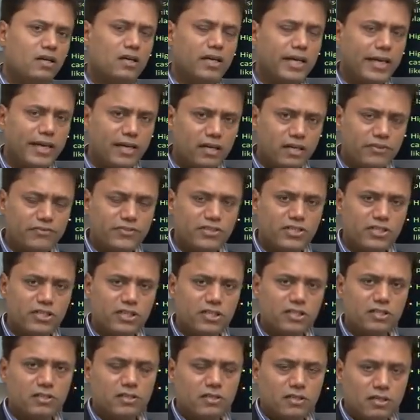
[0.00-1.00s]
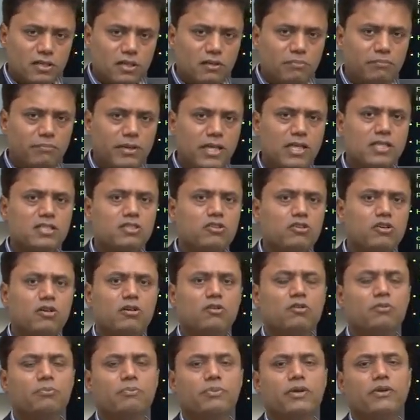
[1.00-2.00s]
Higher deficit means your
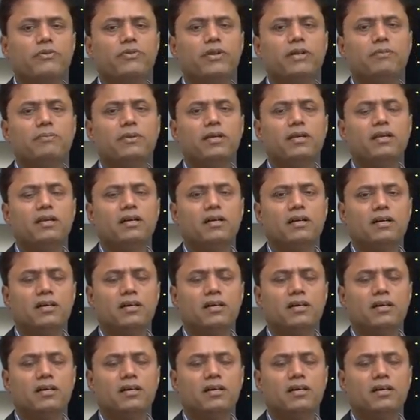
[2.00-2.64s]
rupee will be,